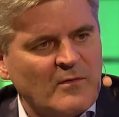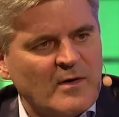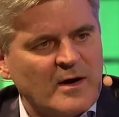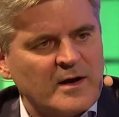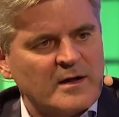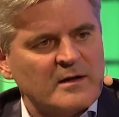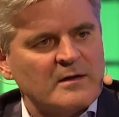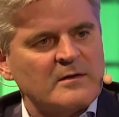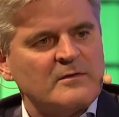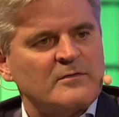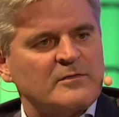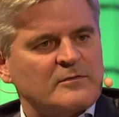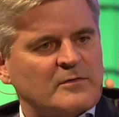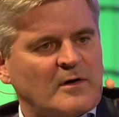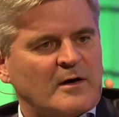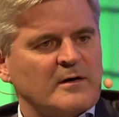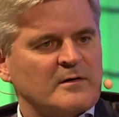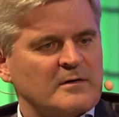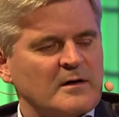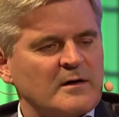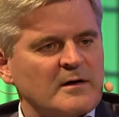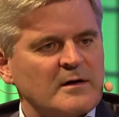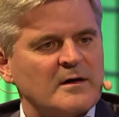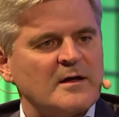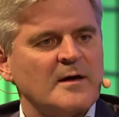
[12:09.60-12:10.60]
want to
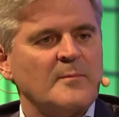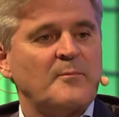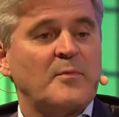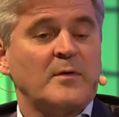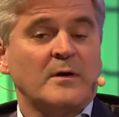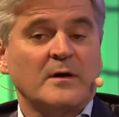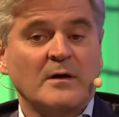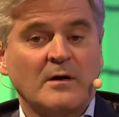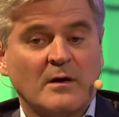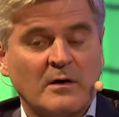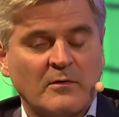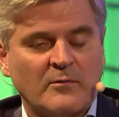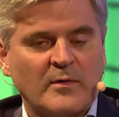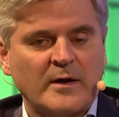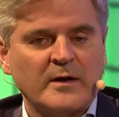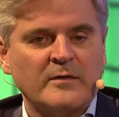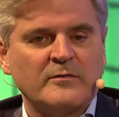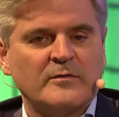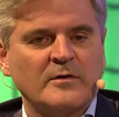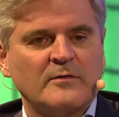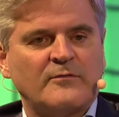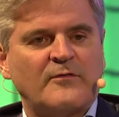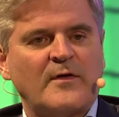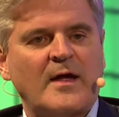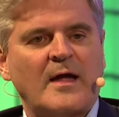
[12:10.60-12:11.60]
start a company or raise
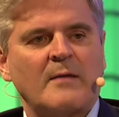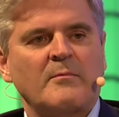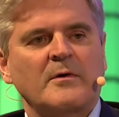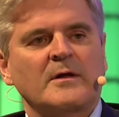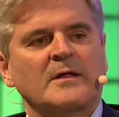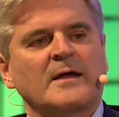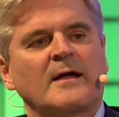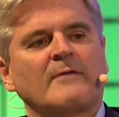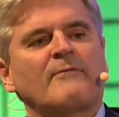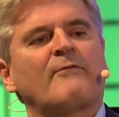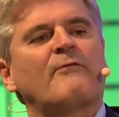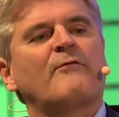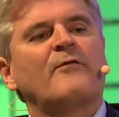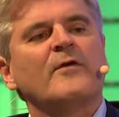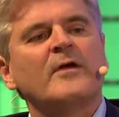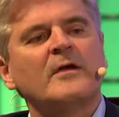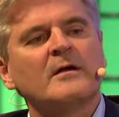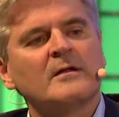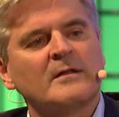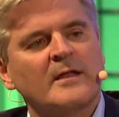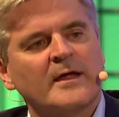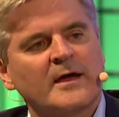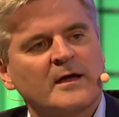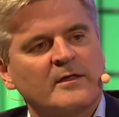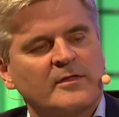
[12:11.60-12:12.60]
their family, not
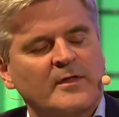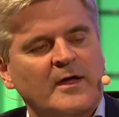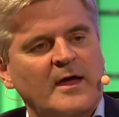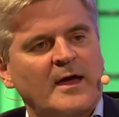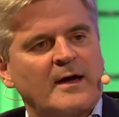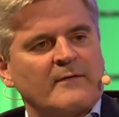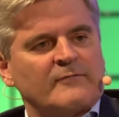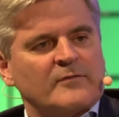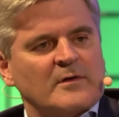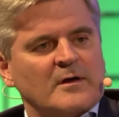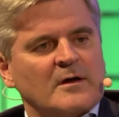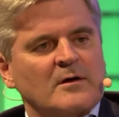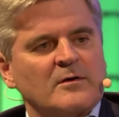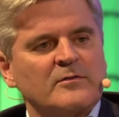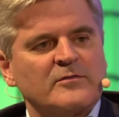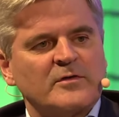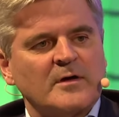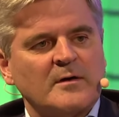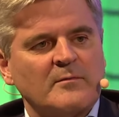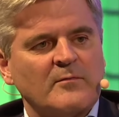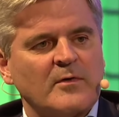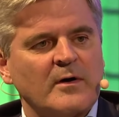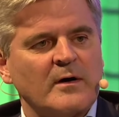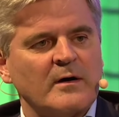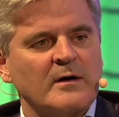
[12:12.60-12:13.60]
feel like they have to go
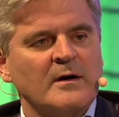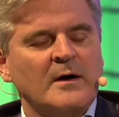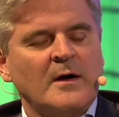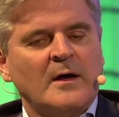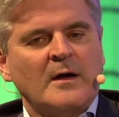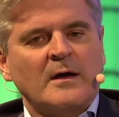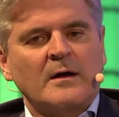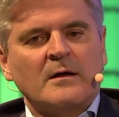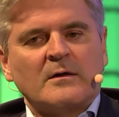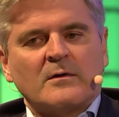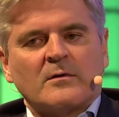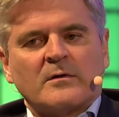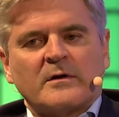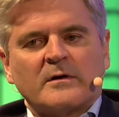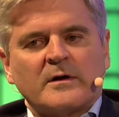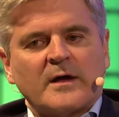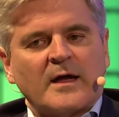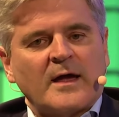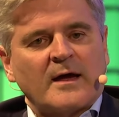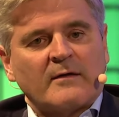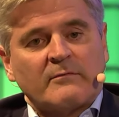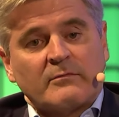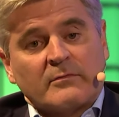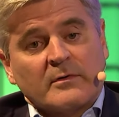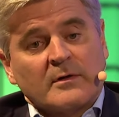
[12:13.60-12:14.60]
somewhere in order to
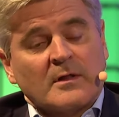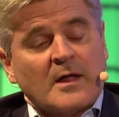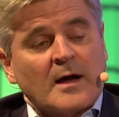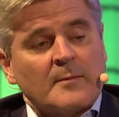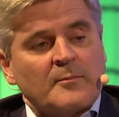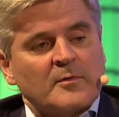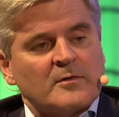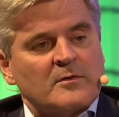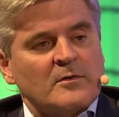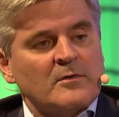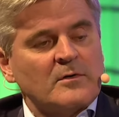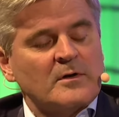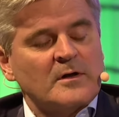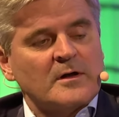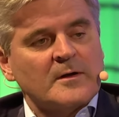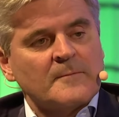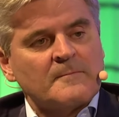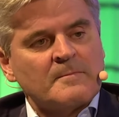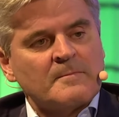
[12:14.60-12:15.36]
have real opportunity.